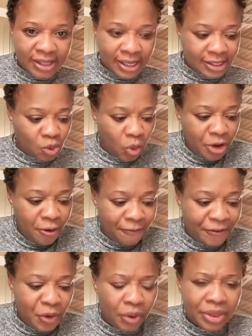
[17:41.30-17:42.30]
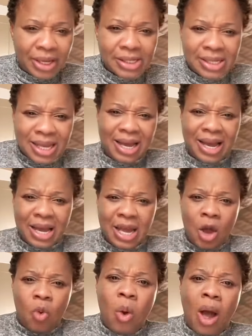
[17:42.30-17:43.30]
that is when you feel that, ah,
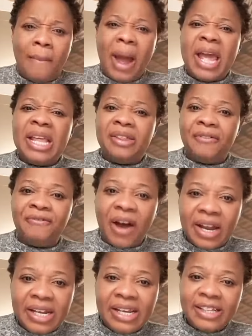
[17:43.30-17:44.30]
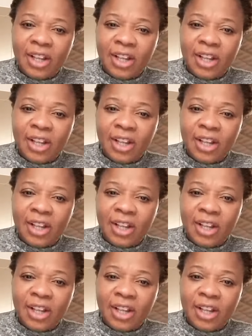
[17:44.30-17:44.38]
why am I in the valley?